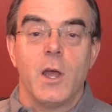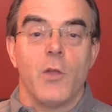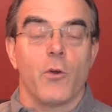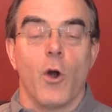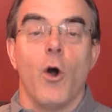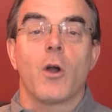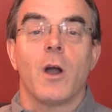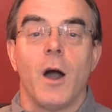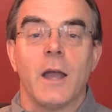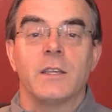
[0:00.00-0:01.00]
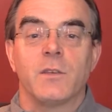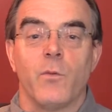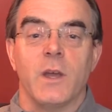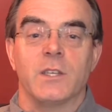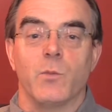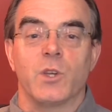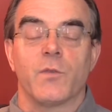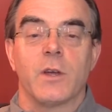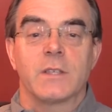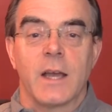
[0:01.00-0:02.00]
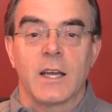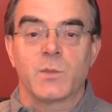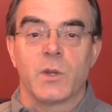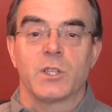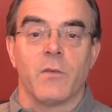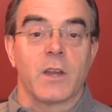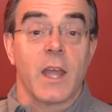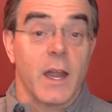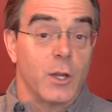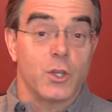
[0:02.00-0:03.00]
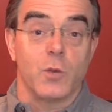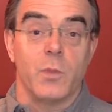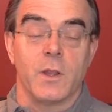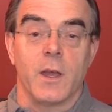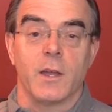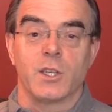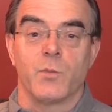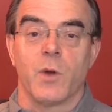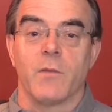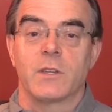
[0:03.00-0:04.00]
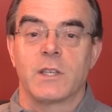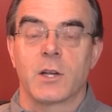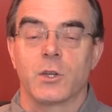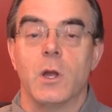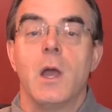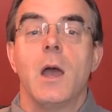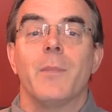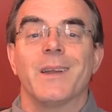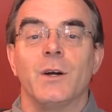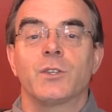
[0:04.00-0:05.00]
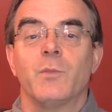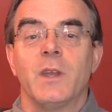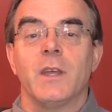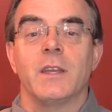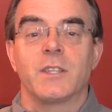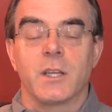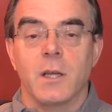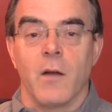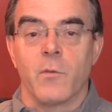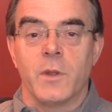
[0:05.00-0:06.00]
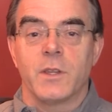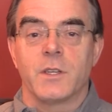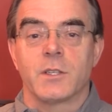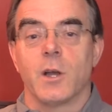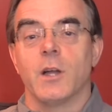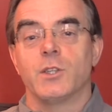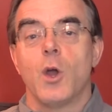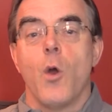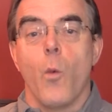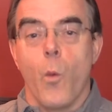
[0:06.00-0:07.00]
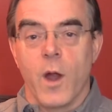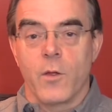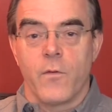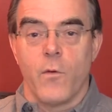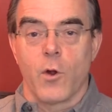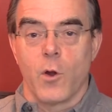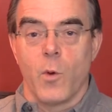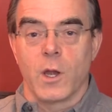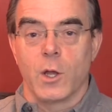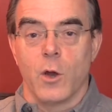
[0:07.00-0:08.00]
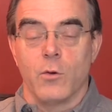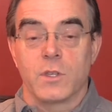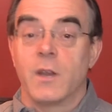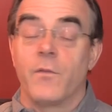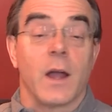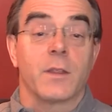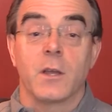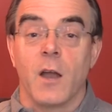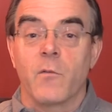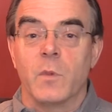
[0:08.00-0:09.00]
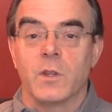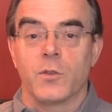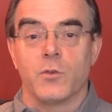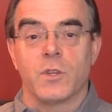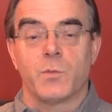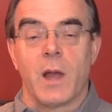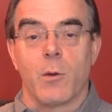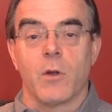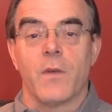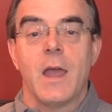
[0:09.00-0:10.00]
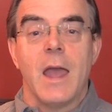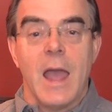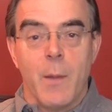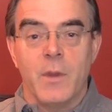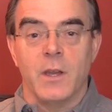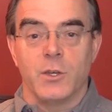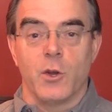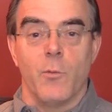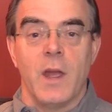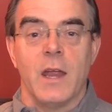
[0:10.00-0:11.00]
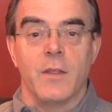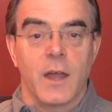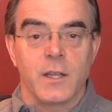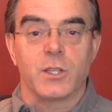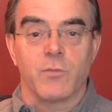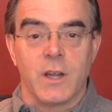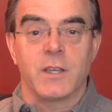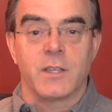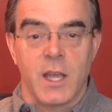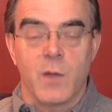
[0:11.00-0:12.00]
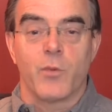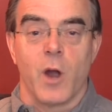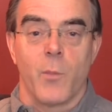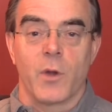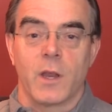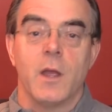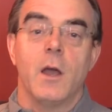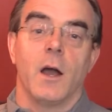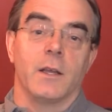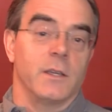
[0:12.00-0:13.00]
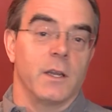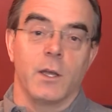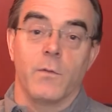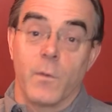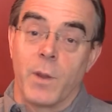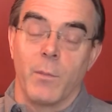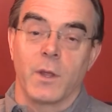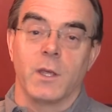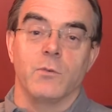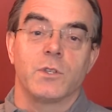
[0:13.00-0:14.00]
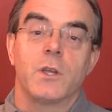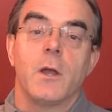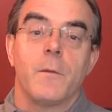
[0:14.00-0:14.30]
There are all kinds of ways in which various aspects of it can and should be in the hands of the private sector. But ultimately, it's the government that decides where the 401 goes. And in fact, the government, through its power of eminent domain, that is the right to take property, ideally for public use,